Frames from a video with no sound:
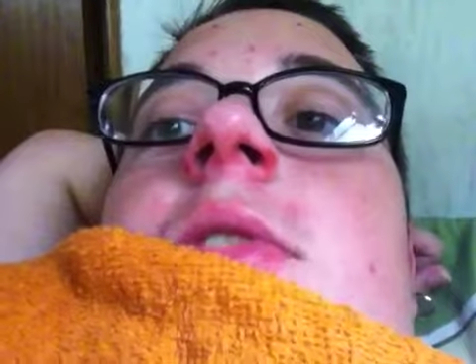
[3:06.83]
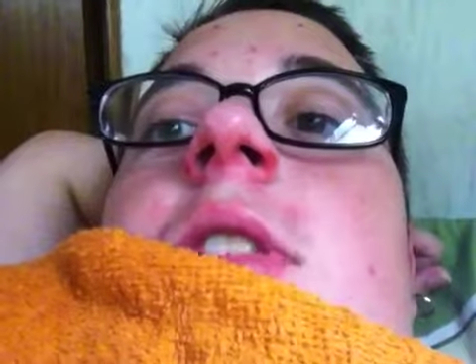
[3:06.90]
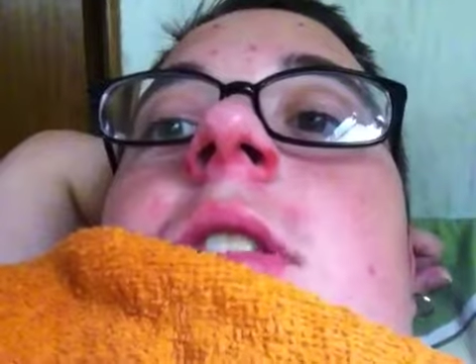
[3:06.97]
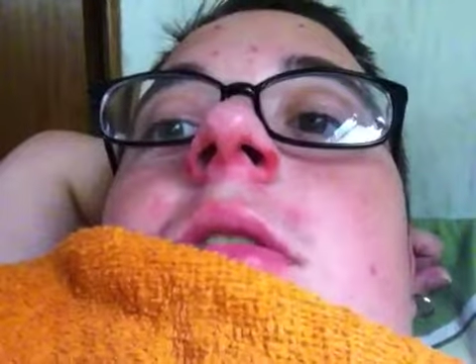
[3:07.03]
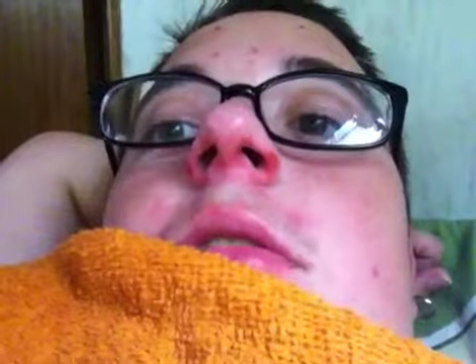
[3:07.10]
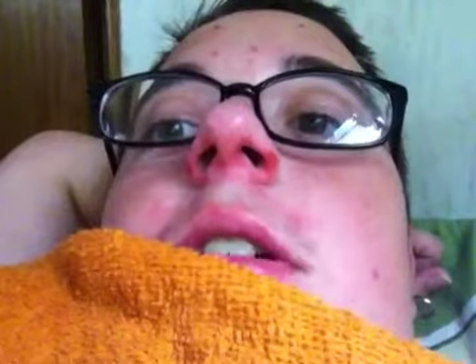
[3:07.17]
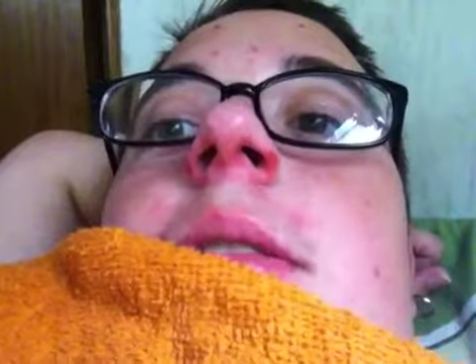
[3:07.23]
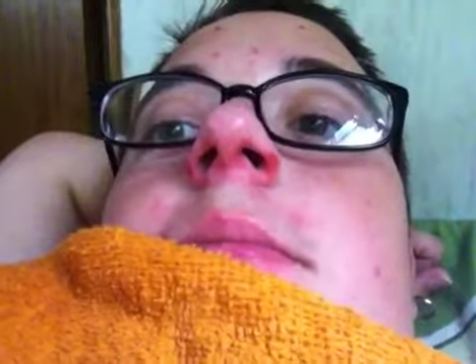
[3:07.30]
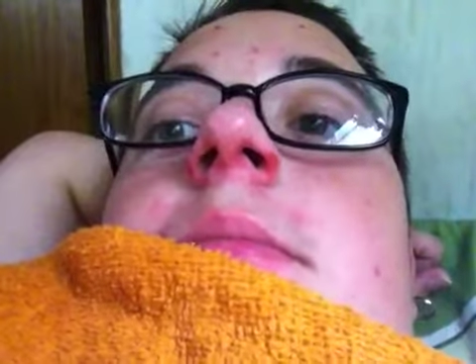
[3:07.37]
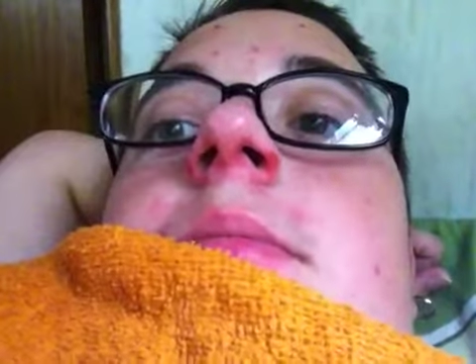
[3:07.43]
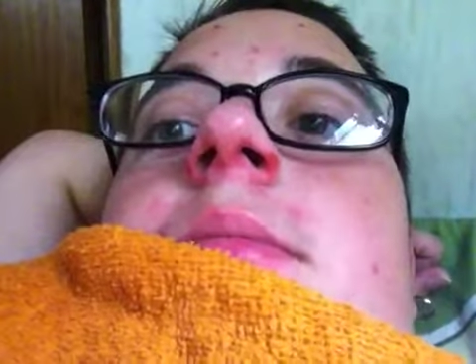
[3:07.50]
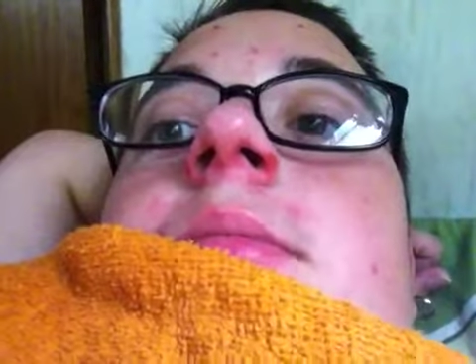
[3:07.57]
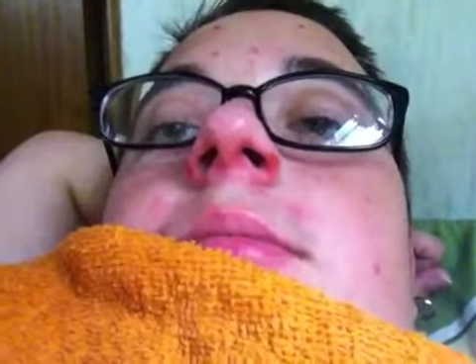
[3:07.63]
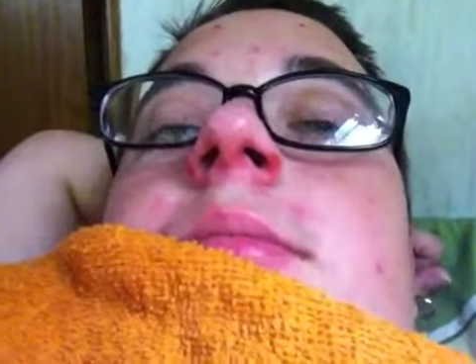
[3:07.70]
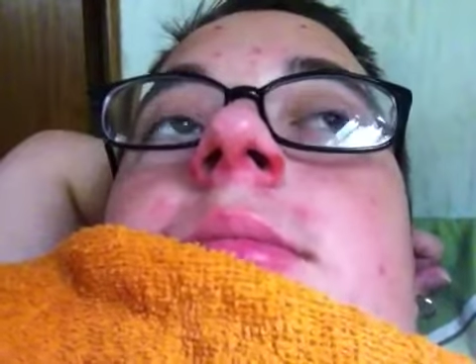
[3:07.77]
video up.
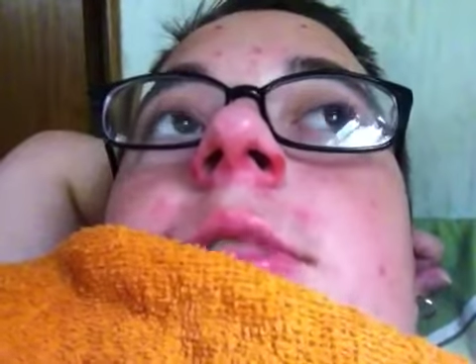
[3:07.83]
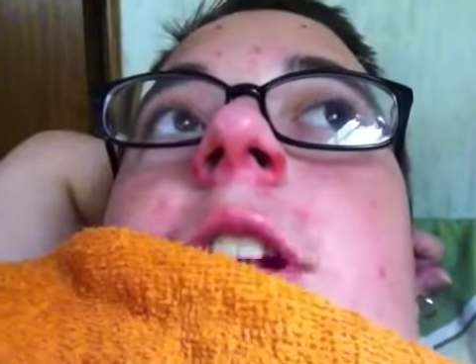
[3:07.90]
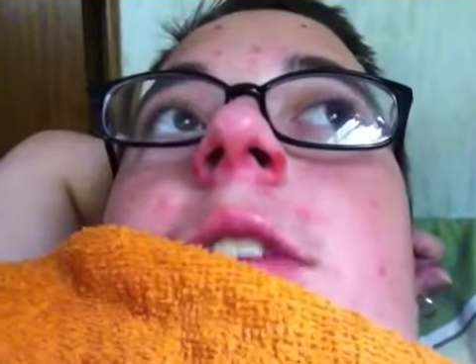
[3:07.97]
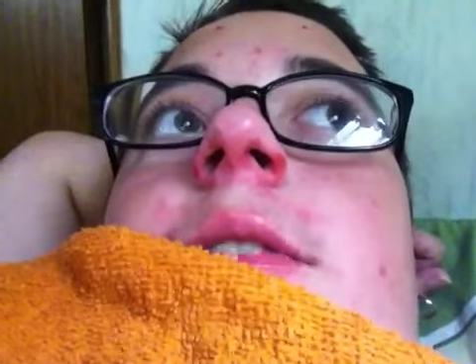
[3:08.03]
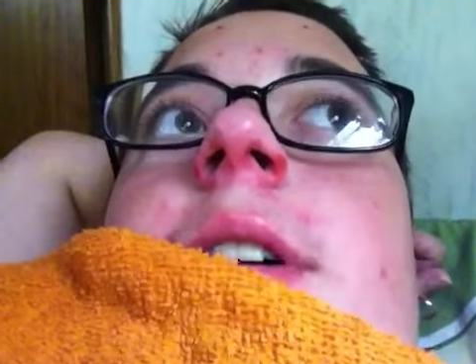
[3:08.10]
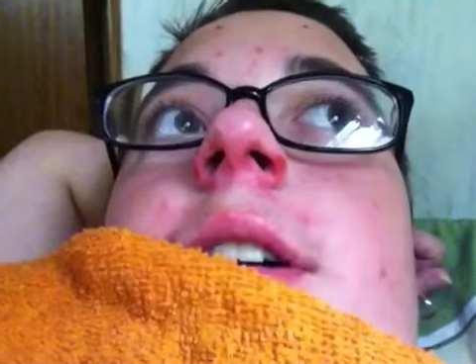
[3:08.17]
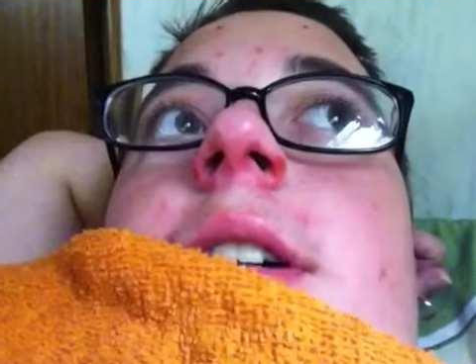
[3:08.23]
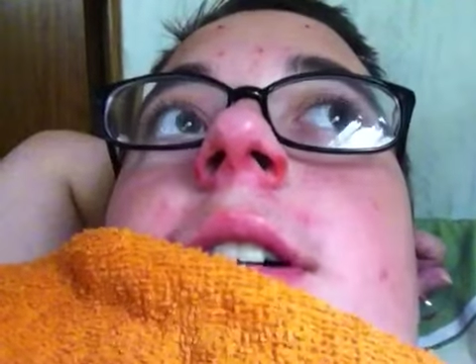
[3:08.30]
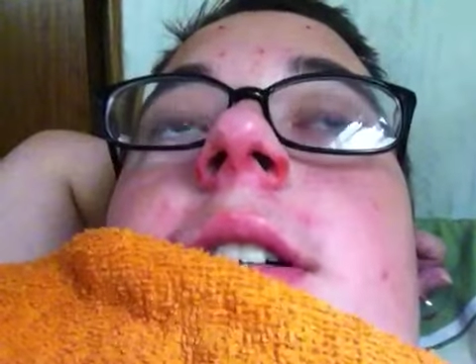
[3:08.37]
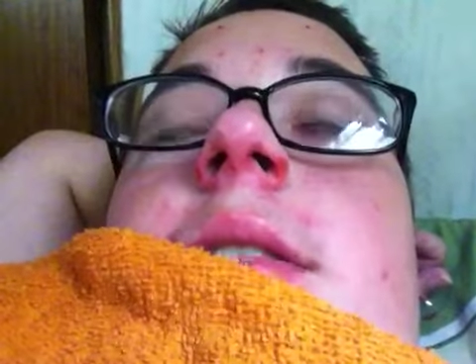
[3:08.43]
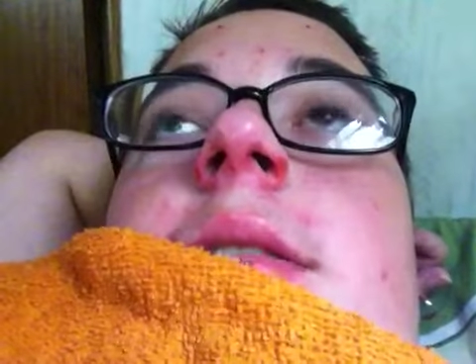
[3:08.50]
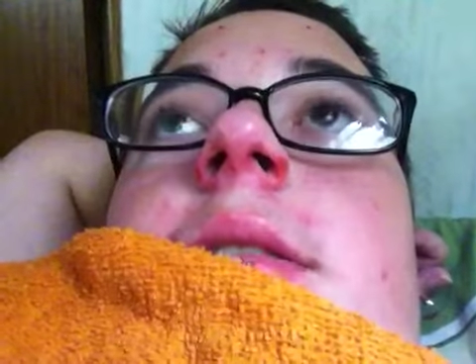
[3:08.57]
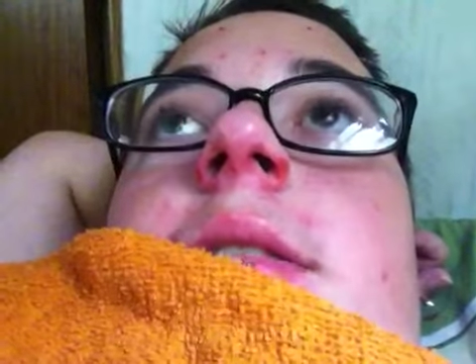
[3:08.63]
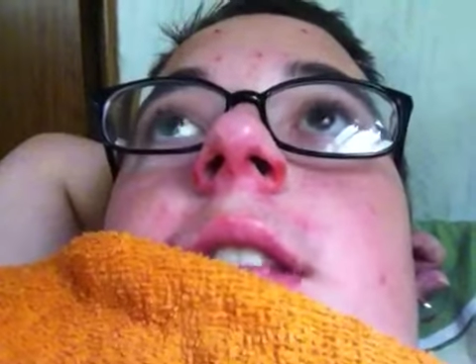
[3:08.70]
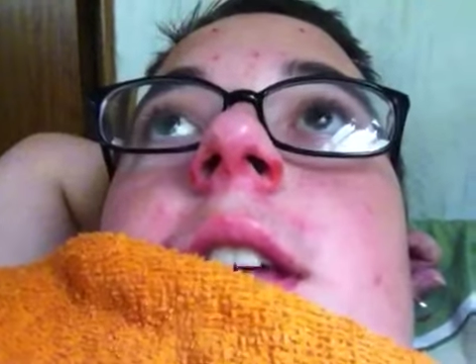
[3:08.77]
If I can
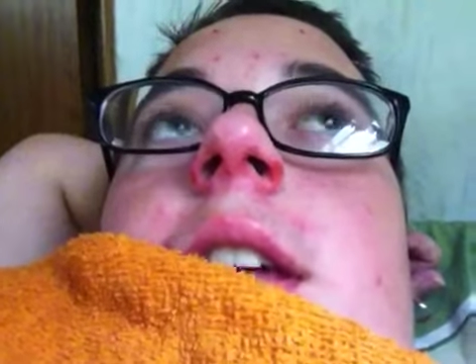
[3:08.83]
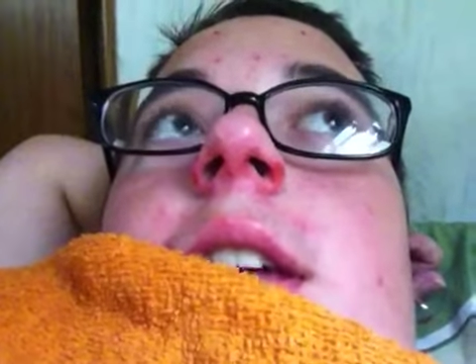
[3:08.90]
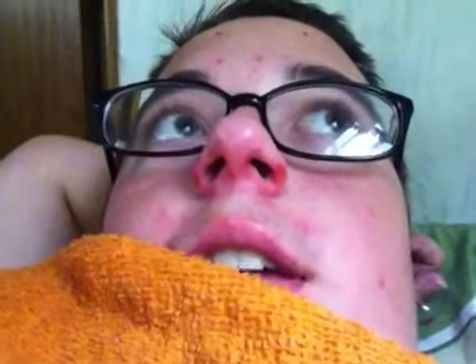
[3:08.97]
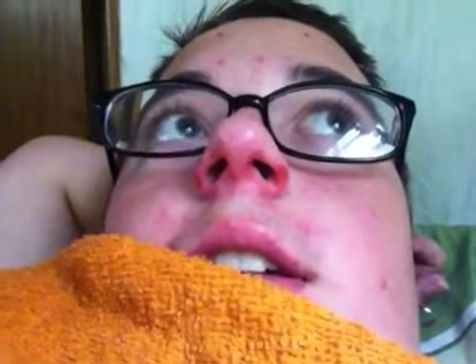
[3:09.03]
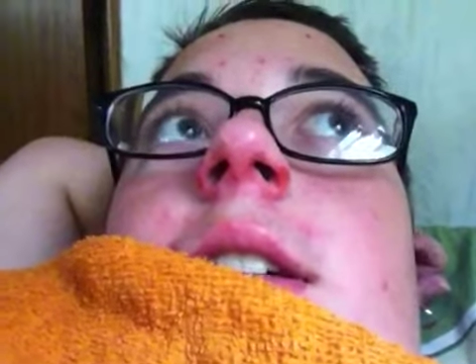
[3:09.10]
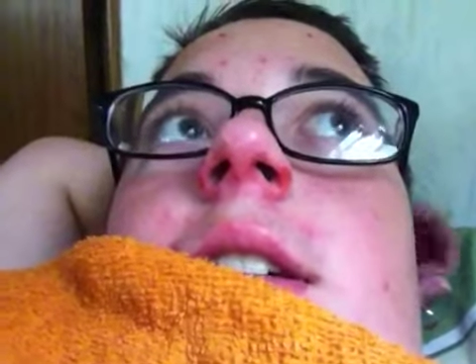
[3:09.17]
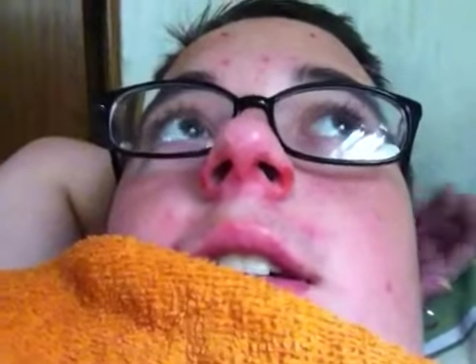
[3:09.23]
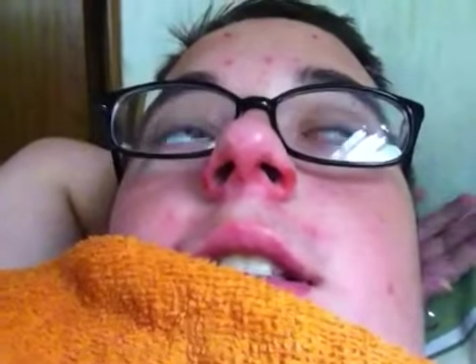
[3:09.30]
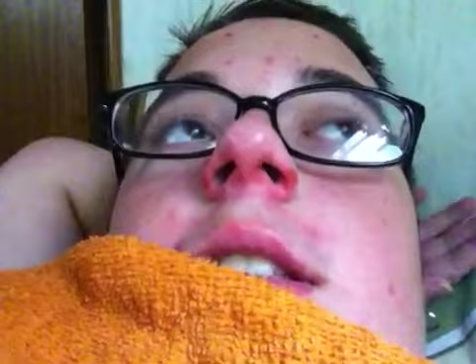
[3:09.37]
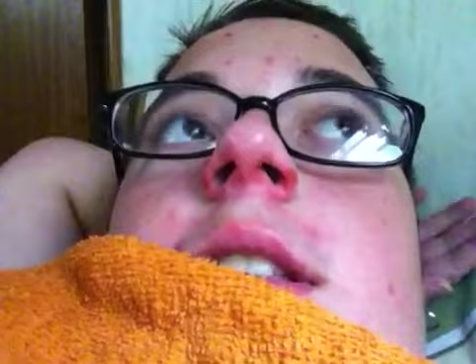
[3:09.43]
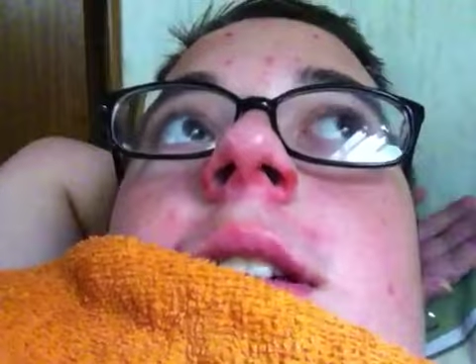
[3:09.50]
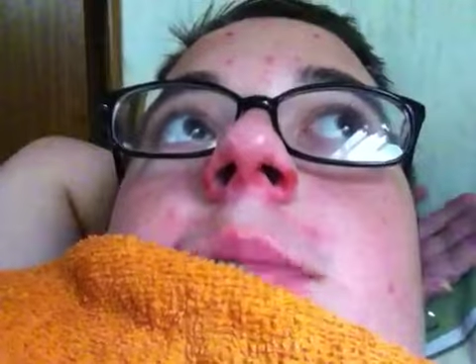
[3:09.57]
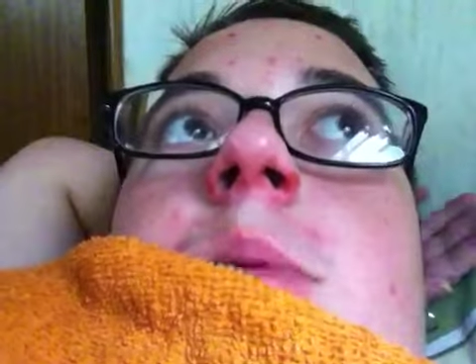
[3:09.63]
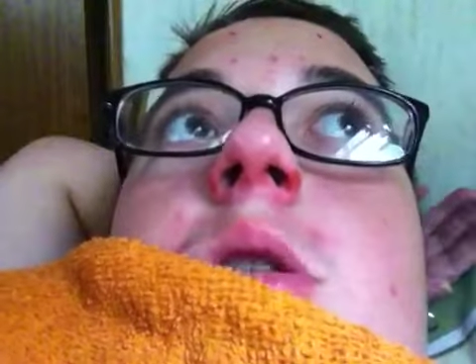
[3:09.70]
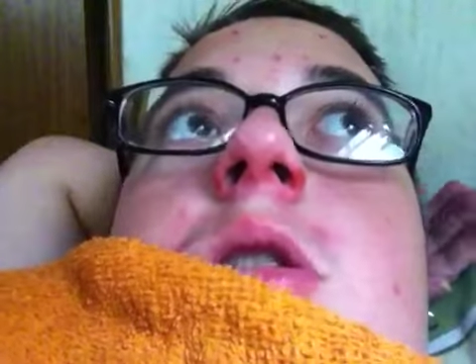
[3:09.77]
get, like, the
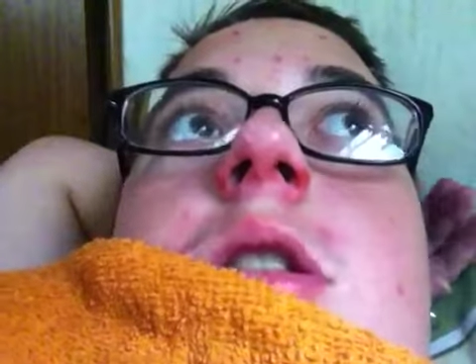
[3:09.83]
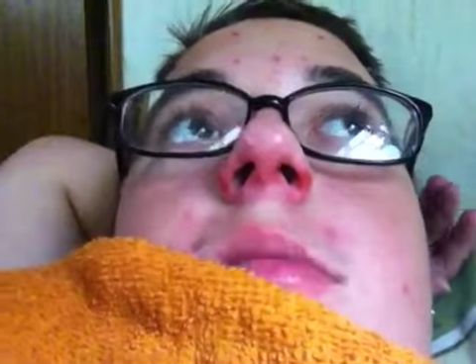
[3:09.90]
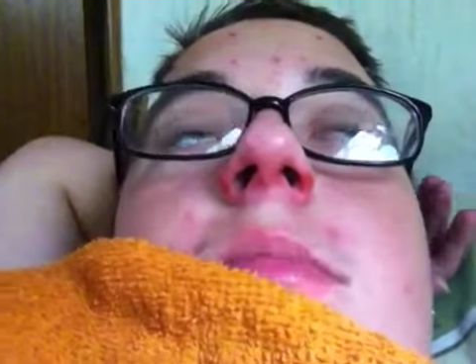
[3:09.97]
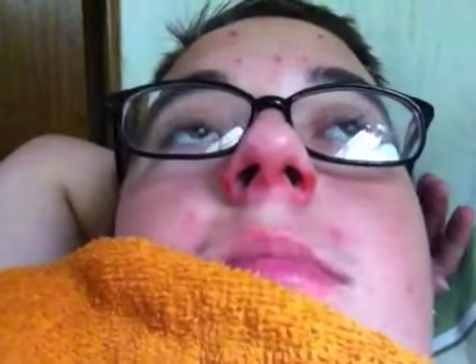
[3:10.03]
computer at